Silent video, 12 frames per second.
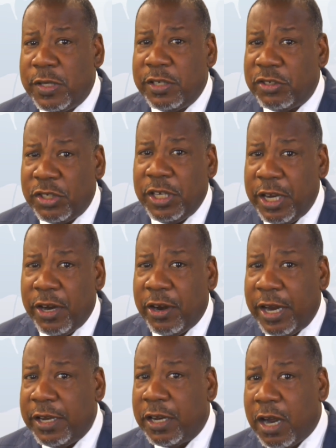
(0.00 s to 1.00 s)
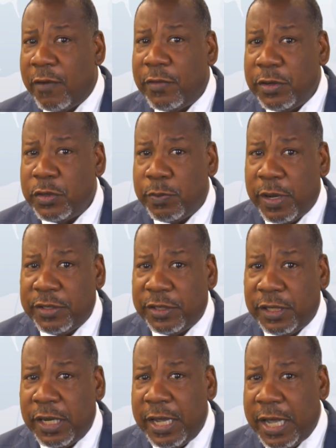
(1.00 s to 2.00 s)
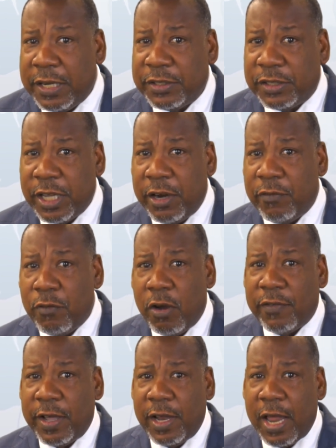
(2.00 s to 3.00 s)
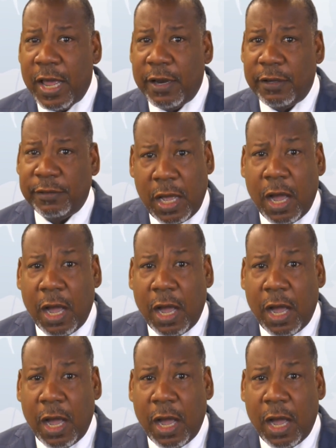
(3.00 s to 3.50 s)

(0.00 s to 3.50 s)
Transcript: this year in the governor's budget in the state of North Carolina.